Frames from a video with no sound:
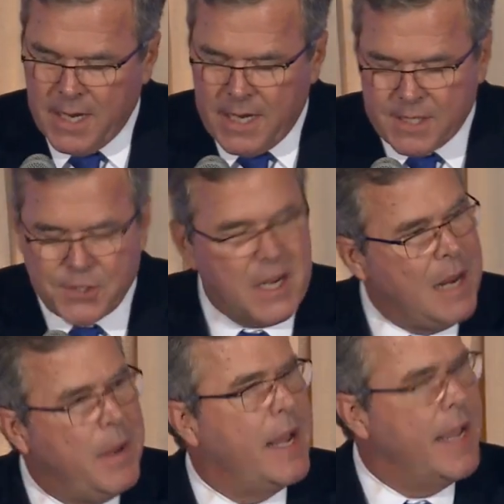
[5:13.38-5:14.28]
his
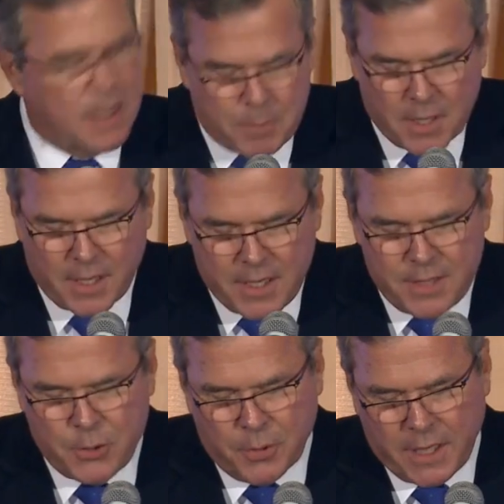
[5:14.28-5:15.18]
seeming inability
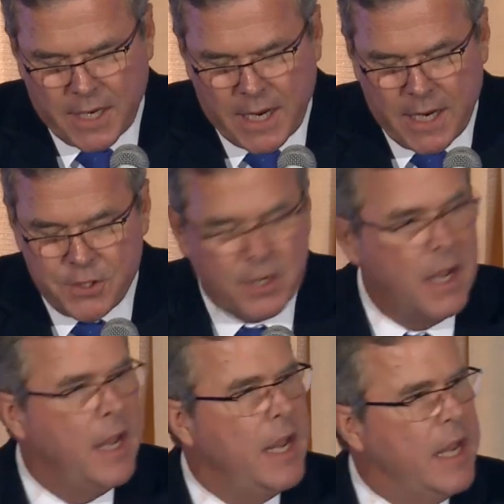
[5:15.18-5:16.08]
to engage
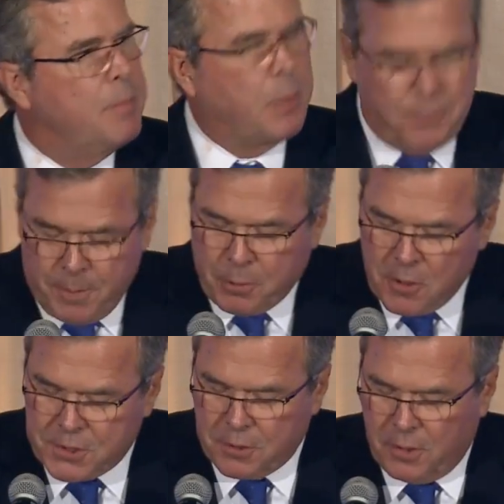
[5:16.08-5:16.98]
in the
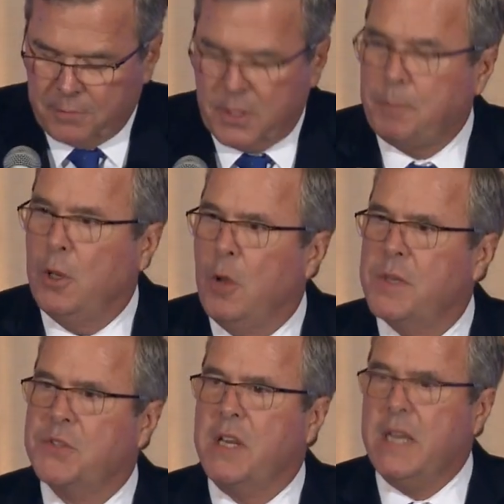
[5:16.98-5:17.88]
personal
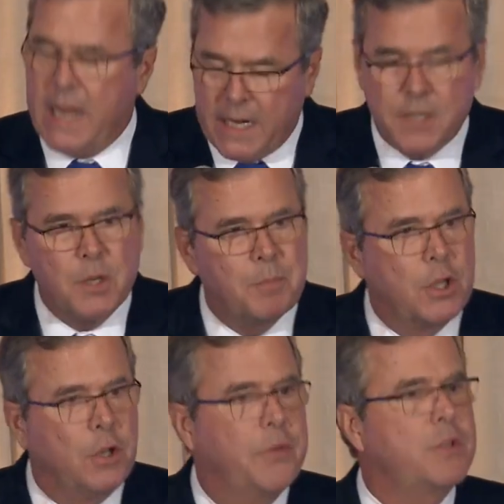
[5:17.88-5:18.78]
diplomacy needed to
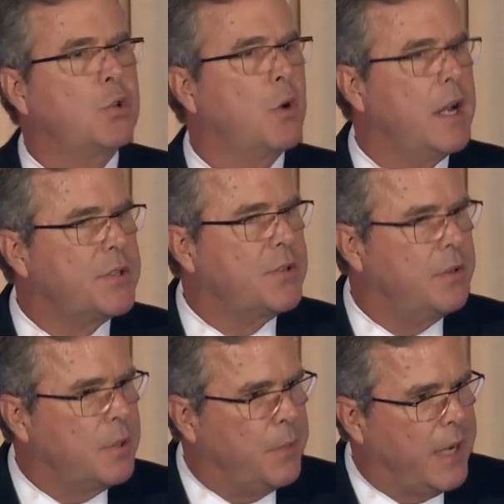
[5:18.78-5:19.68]
build the
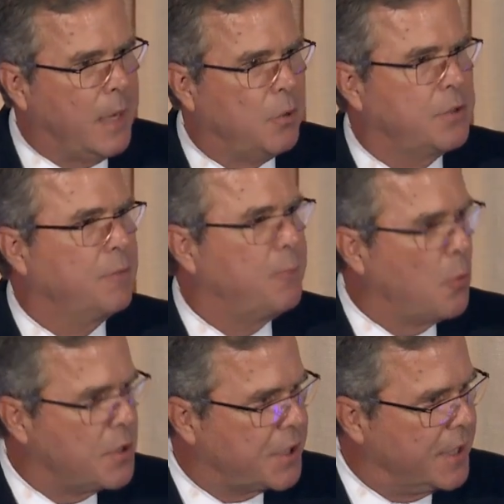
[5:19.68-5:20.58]
trust to be able to
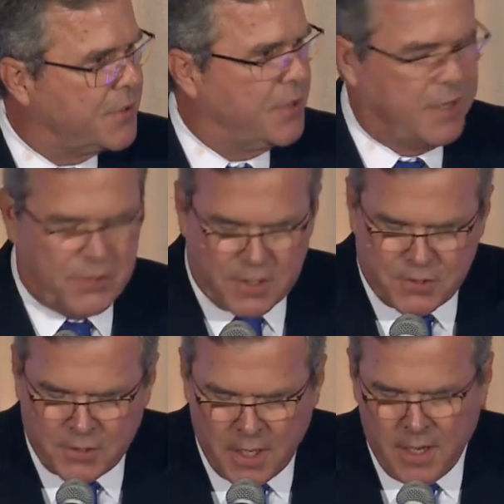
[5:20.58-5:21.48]
forge
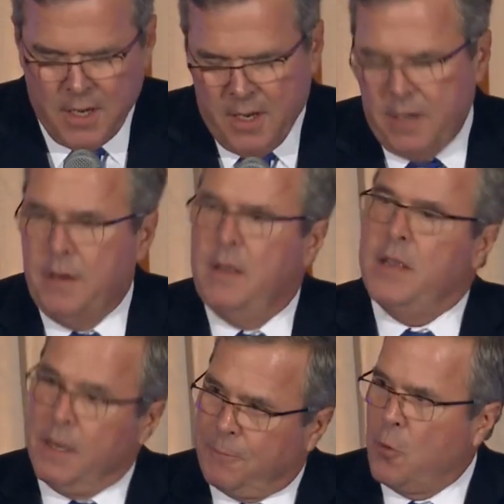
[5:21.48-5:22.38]
consensus
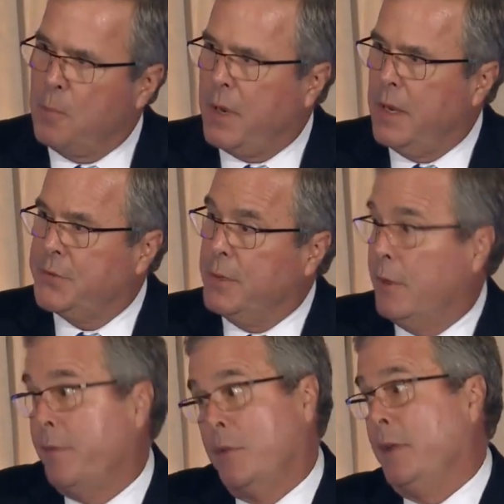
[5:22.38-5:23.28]
in foreign policy,
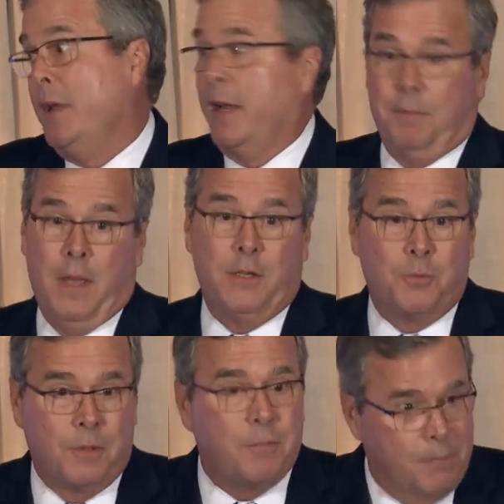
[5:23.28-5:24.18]
what the heck, I might as
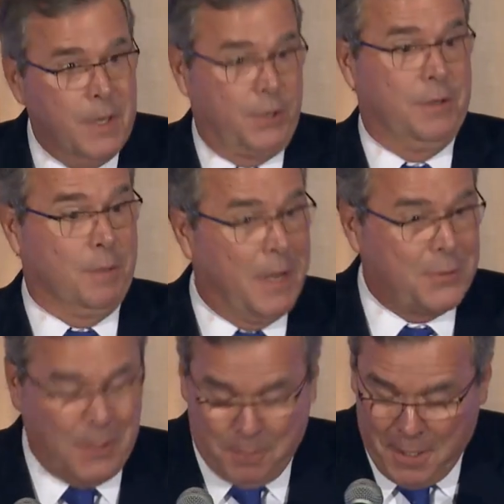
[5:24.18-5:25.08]
well mention
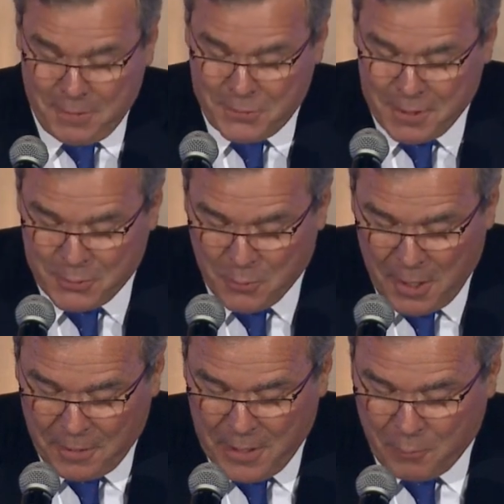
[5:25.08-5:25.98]
domestic policy as
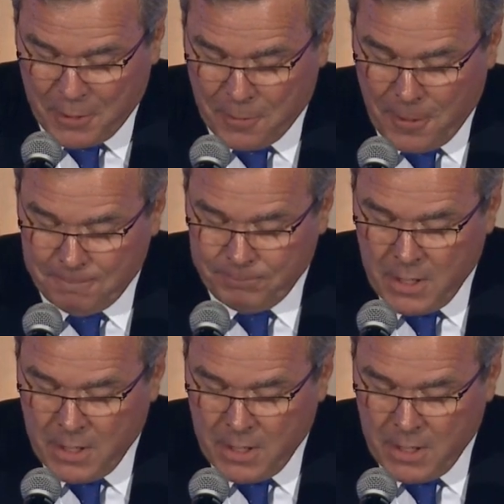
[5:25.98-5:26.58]
well in that regard.